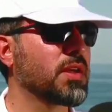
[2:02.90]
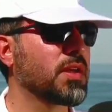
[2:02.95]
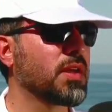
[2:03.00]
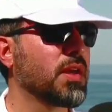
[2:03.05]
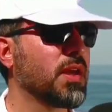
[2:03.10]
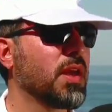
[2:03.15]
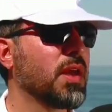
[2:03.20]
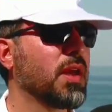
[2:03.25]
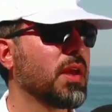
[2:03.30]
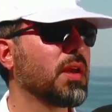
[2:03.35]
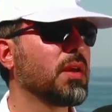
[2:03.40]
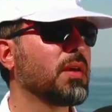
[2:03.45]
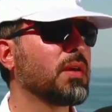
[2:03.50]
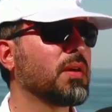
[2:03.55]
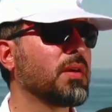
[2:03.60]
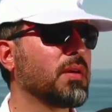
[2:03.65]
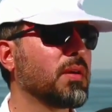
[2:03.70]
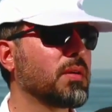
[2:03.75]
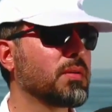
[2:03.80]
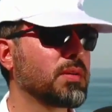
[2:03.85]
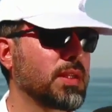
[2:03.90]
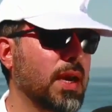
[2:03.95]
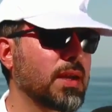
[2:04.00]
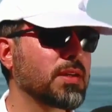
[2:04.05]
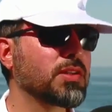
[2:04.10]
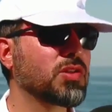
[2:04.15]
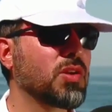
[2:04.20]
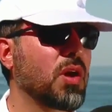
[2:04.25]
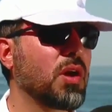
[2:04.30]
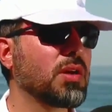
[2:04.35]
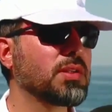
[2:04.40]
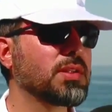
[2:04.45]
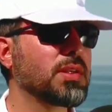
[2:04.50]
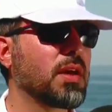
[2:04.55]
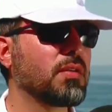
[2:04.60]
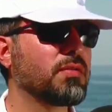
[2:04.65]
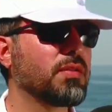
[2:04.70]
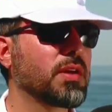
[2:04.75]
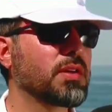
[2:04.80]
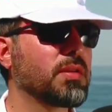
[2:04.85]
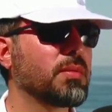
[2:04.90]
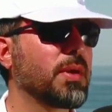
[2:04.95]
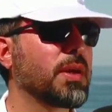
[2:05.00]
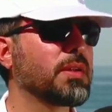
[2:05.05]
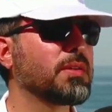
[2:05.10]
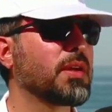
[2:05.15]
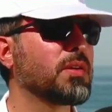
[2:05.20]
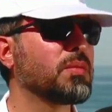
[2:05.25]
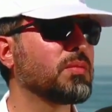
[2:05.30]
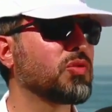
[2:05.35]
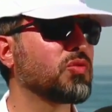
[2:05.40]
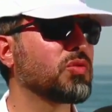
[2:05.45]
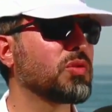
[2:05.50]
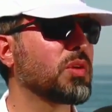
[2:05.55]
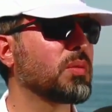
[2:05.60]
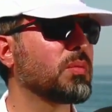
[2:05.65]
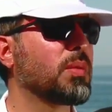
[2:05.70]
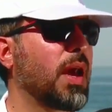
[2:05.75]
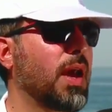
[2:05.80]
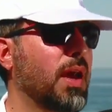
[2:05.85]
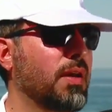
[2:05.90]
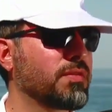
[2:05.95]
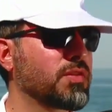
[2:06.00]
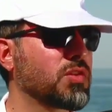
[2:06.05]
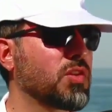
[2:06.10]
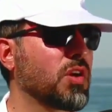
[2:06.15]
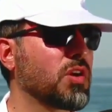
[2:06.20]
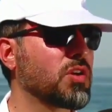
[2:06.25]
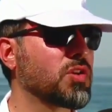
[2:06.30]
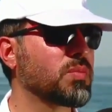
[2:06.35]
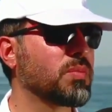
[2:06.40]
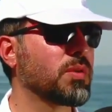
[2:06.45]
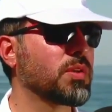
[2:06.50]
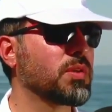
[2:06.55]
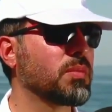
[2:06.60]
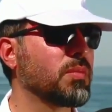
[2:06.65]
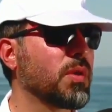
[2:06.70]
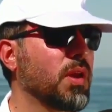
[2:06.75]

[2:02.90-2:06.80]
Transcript: destination for modern container ships carrying cargo along the